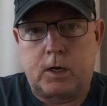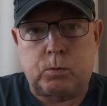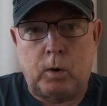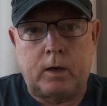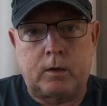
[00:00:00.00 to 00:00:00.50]

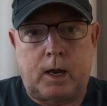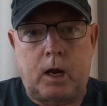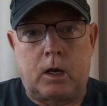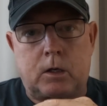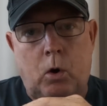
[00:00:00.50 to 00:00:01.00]
This one,
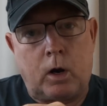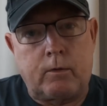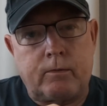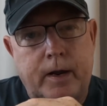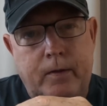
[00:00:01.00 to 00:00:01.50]
yeah, is
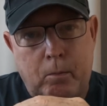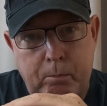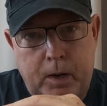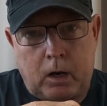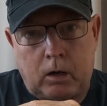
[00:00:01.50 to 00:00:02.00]
kind of in the
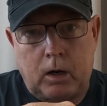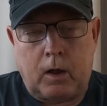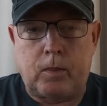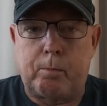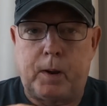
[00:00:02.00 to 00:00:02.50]
middle,
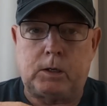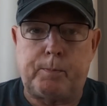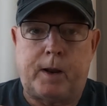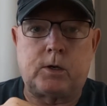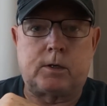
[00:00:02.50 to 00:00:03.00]
and the
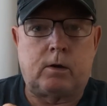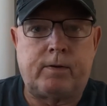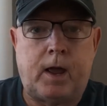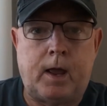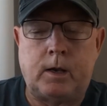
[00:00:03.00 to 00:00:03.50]
best batches
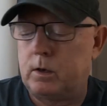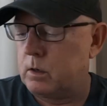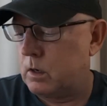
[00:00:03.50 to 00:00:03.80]
I've had